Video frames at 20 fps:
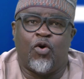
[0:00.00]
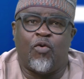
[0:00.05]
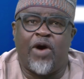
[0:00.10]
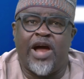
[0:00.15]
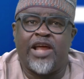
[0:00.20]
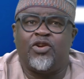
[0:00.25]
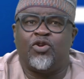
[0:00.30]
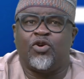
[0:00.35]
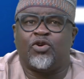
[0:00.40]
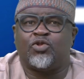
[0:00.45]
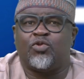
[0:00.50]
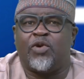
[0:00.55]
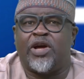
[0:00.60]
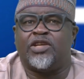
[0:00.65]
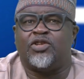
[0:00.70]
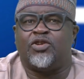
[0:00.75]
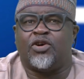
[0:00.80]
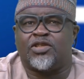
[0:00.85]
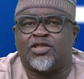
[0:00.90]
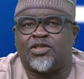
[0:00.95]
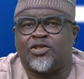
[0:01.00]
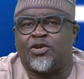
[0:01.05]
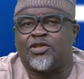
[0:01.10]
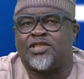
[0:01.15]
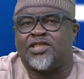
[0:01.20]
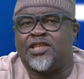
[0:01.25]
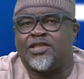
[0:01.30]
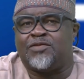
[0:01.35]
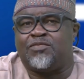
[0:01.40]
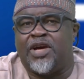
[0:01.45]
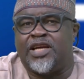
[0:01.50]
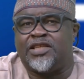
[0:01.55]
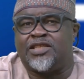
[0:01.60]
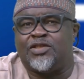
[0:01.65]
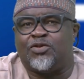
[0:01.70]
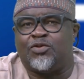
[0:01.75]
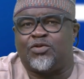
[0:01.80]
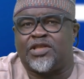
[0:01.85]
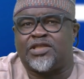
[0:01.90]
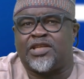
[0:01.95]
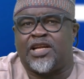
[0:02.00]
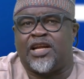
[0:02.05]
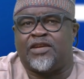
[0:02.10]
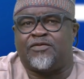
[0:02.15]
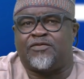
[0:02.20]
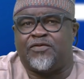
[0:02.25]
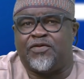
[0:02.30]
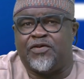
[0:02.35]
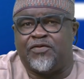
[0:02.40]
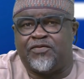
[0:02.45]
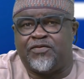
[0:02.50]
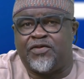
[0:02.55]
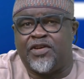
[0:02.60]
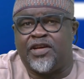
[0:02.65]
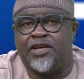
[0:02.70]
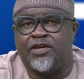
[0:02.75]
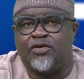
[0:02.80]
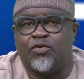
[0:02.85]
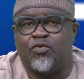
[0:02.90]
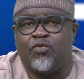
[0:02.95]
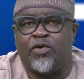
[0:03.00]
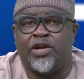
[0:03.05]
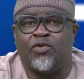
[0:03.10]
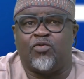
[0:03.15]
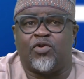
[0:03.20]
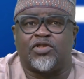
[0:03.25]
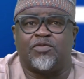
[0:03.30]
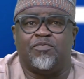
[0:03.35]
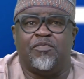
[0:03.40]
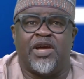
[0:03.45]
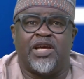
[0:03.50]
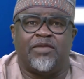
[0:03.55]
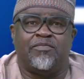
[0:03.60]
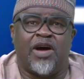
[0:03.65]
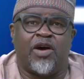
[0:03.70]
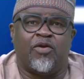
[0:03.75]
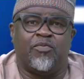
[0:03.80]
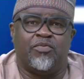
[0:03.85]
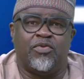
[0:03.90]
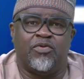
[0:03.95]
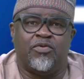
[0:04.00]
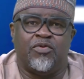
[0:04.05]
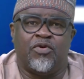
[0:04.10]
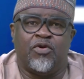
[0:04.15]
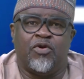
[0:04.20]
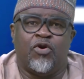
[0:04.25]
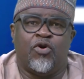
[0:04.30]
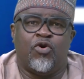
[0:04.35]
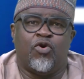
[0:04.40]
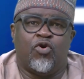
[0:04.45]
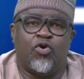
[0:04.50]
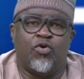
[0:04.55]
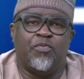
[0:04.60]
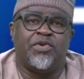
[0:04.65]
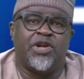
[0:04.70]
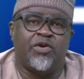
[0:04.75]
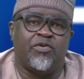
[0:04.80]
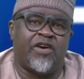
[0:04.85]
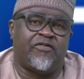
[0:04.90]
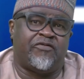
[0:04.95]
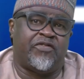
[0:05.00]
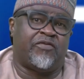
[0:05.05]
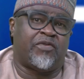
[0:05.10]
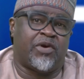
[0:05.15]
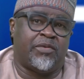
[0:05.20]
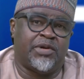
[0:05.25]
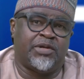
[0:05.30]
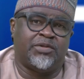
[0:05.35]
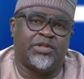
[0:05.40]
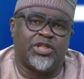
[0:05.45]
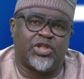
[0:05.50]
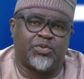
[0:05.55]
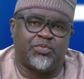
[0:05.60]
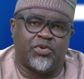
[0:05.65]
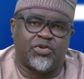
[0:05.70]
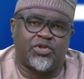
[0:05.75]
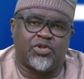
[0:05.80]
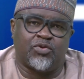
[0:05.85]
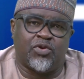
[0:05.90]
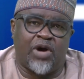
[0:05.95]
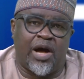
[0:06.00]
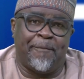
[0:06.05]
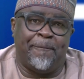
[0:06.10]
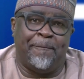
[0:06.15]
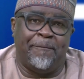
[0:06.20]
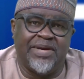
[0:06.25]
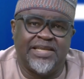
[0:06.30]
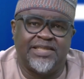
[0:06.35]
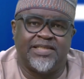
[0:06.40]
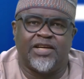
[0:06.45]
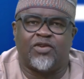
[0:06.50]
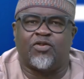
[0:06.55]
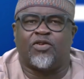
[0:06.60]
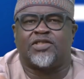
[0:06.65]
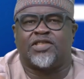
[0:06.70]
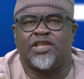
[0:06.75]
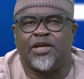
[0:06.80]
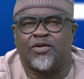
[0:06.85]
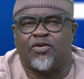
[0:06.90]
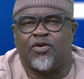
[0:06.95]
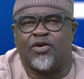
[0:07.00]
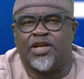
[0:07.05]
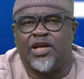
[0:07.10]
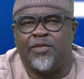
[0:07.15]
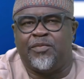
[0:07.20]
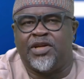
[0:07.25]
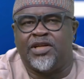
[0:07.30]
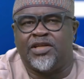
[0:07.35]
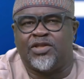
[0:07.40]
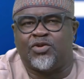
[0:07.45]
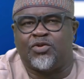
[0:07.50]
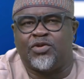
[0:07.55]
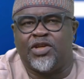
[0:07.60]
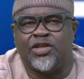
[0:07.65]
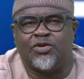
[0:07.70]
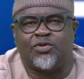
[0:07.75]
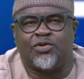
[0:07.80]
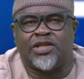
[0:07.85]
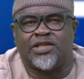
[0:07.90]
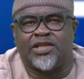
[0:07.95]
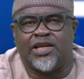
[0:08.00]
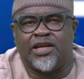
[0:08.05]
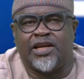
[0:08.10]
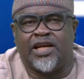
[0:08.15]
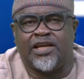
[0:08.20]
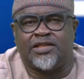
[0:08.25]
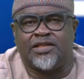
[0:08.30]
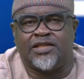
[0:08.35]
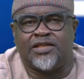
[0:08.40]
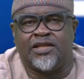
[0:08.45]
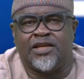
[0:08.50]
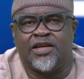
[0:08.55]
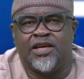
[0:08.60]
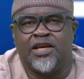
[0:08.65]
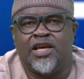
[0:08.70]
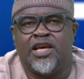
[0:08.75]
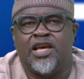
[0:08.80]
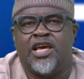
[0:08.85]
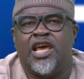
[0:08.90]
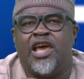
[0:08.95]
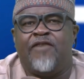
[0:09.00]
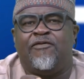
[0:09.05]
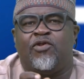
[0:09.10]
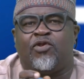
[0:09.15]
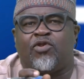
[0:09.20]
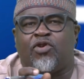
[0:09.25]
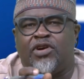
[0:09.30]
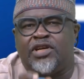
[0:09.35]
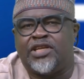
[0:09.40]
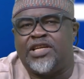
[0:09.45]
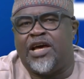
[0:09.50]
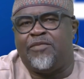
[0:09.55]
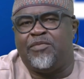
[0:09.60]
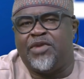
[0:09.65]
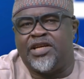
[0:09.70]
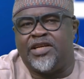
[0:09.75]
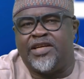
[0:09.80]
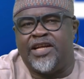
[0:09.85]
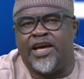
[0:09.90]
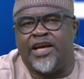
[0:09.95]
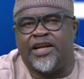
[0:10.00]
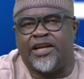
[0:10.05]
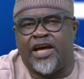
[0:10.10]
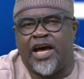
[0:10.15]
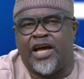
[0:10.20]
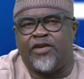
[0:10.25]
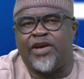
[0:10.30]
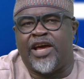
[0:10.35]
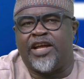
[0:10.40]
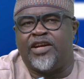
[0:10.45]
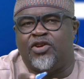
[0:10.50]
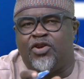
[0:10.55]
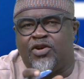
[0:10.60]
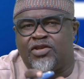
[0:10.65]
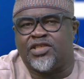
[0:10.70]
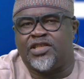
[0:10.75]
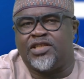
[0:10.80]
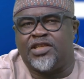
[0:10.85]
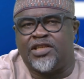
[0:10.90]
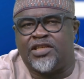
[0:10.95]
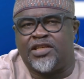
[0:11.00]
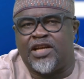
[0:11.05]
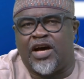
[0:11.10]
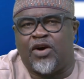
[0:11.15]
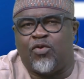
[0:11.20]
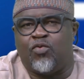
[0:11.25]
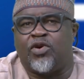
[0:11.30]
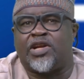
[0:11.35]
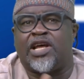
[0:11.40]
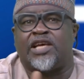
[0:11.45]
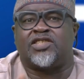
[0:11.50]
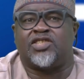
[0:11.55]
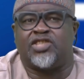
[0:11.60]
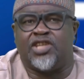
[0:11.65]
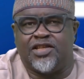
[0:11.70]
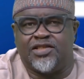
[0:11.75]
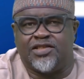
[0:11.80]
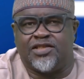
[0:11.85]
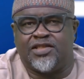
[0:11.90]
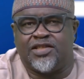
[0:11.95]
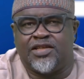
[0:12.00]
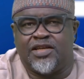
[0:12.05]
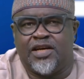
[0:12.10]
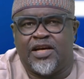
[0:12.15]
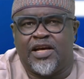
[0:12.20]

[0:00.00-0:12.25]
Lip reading: Why those who endorsed such statement in 2015, when it was made by Mbu, whom they were favorably disposed to, are busy condemning it today in 2019? If you condemn it then and you're endorsing it now, what has changed?